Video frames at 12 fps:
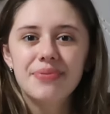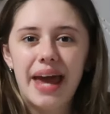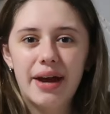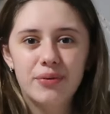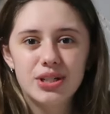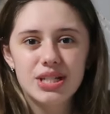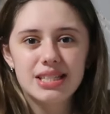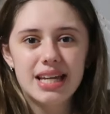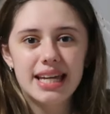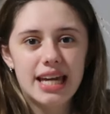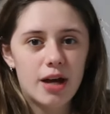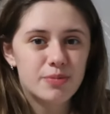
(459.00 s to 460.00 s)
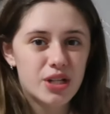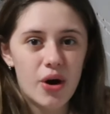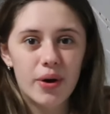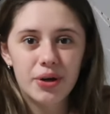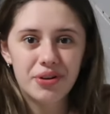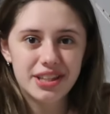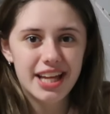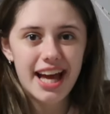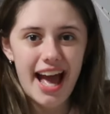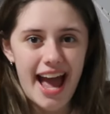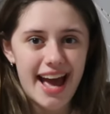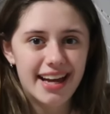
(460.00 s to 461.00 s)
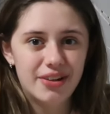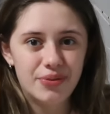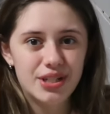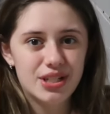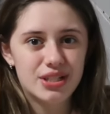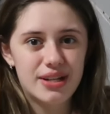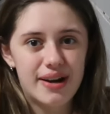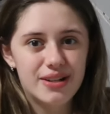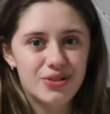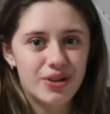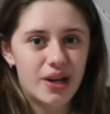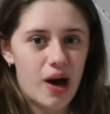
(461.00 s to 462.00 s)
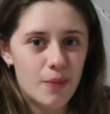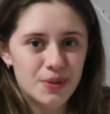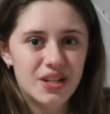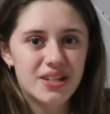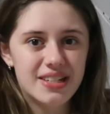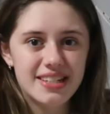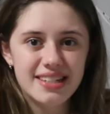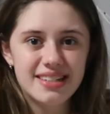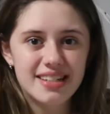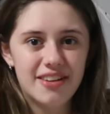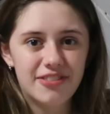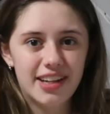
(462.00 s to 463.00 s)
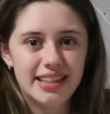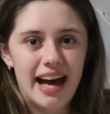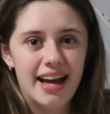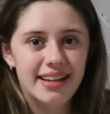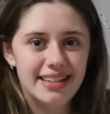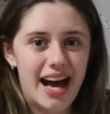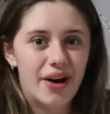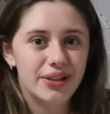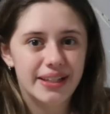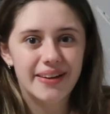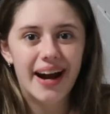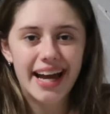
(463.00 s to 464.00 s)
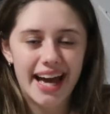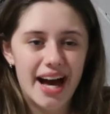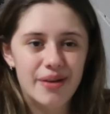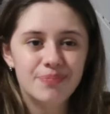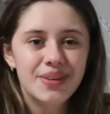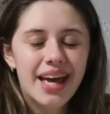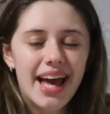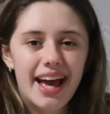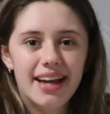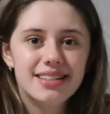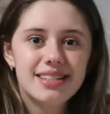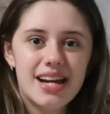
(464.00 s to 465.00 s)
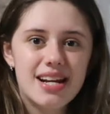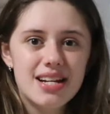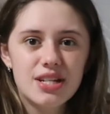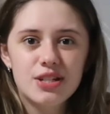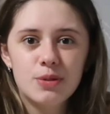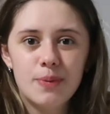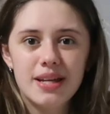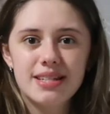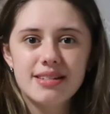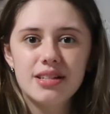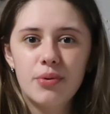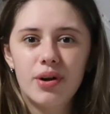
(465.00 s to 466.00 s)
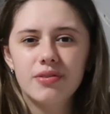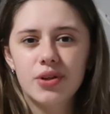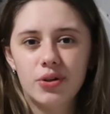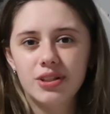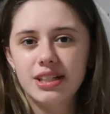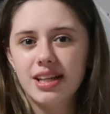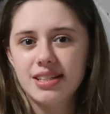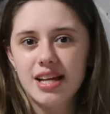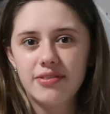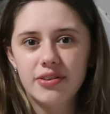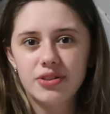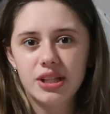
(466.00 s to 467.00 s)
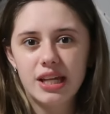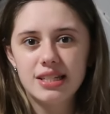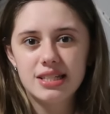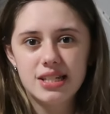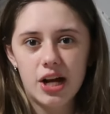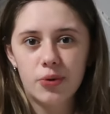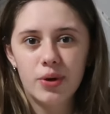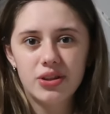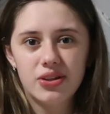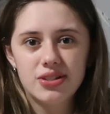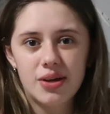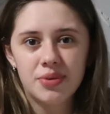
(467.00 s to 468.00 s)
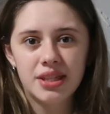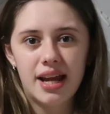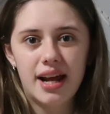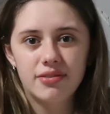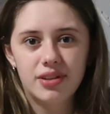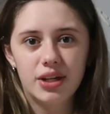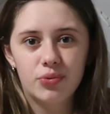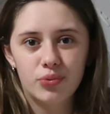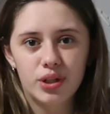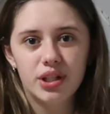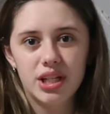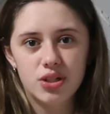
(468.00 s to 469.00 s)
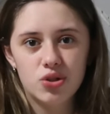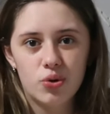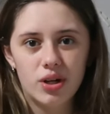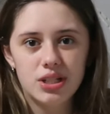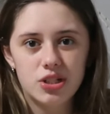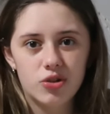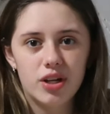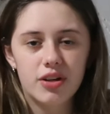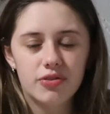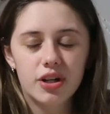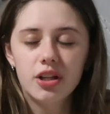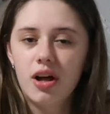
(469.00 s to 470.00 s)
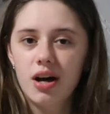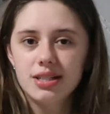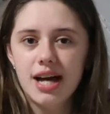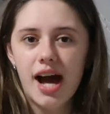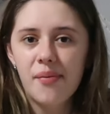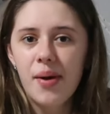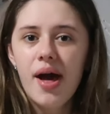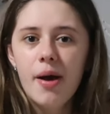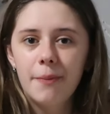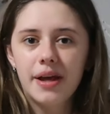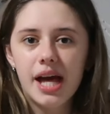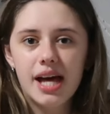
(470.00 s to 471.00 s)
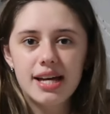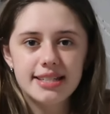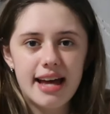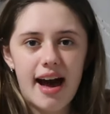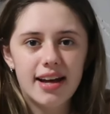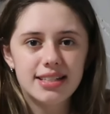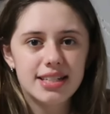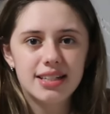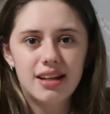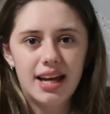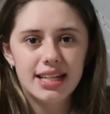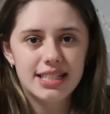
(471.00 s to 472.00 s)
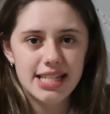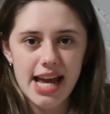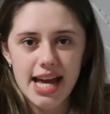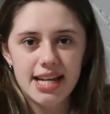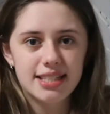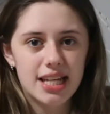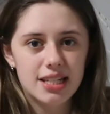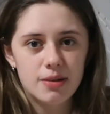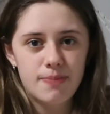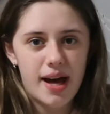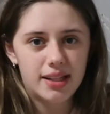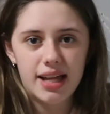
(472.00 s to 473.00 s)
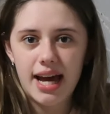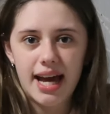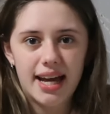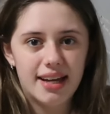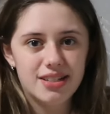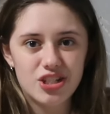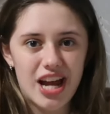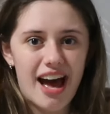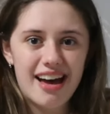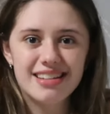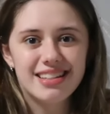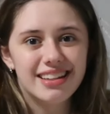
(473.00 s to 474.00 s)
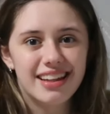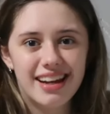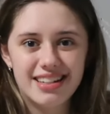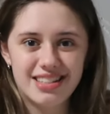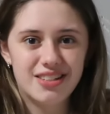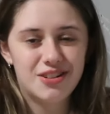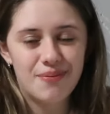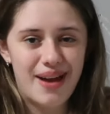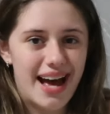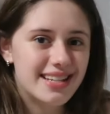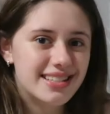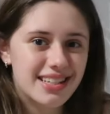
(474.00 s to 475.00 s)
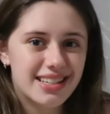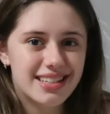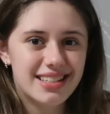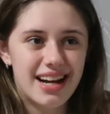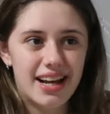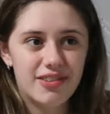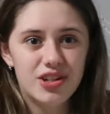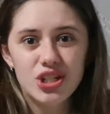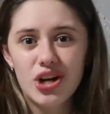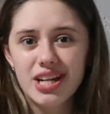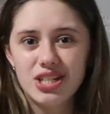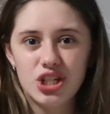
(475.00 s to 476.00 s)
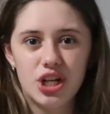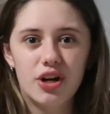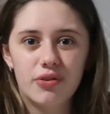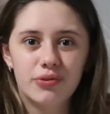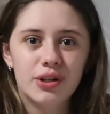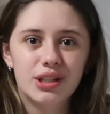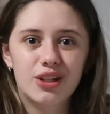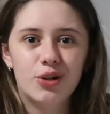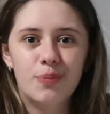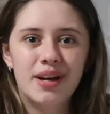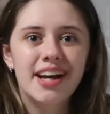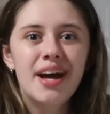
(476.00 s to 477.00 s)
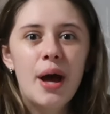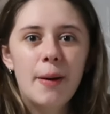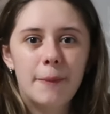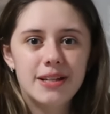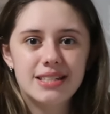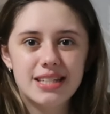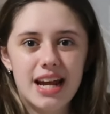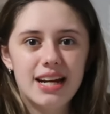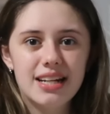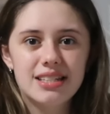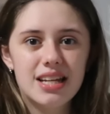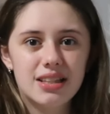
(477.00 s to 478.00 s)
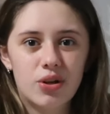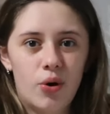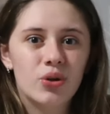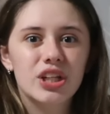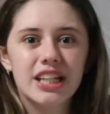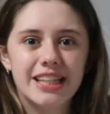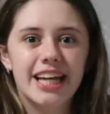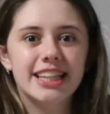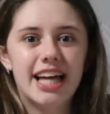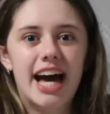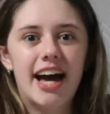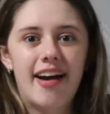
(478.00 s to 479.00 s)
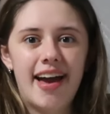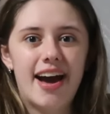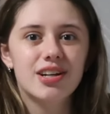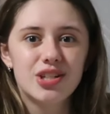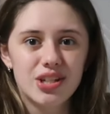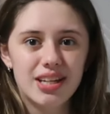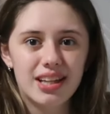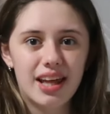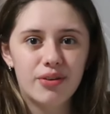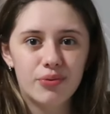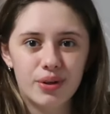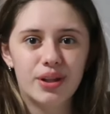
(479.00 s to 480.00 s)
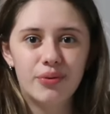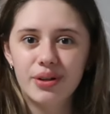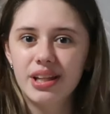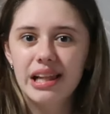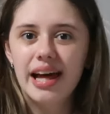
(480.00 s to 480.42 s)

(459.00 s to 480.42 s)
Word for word: and we just like kept going with it and we just started doing competitions and stuff like that and now here I am and skating is just basically one of the only things I've ever like stuck with or something that I've like really enjoyed doing for a long time because I did like dance I did ballet and jazz and then I did gymnastics and I even tried cheer for a little bit but skating's like like the only thing that I actually like really really